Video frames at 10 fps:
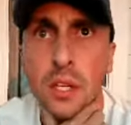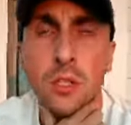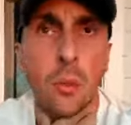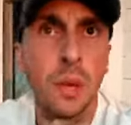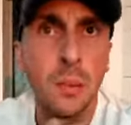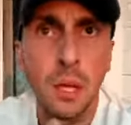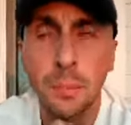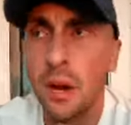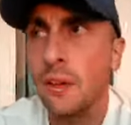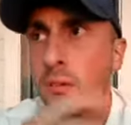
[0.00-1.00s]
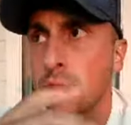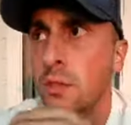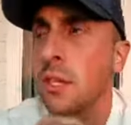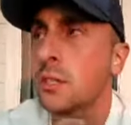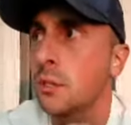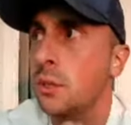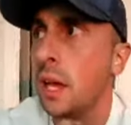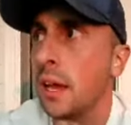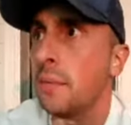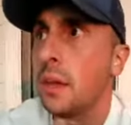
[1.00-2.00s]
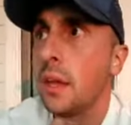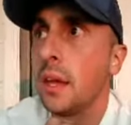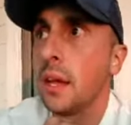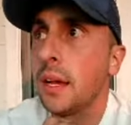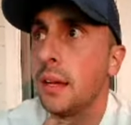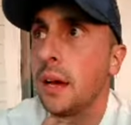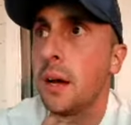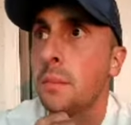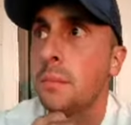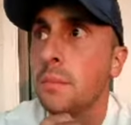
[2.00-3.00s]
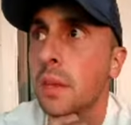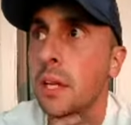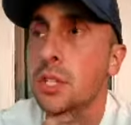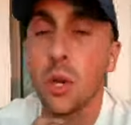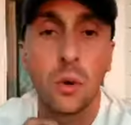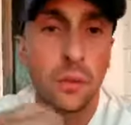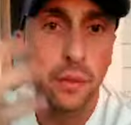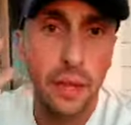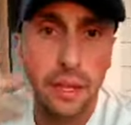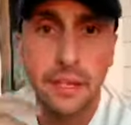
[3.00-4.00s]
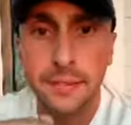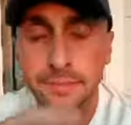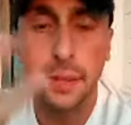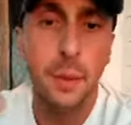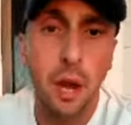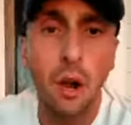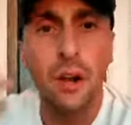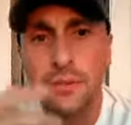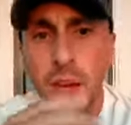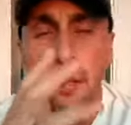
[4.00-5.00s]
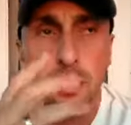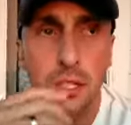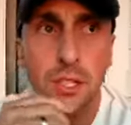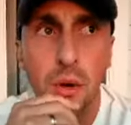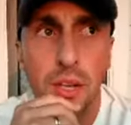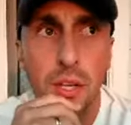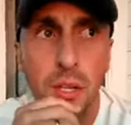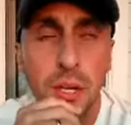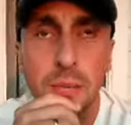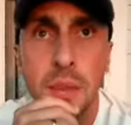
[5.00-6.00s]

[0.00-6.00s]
Don't pay me a pref. Don't do this. Don't do that. And, um, and so like, I'm like, all right, fine. Let's go, just go ahead and do it.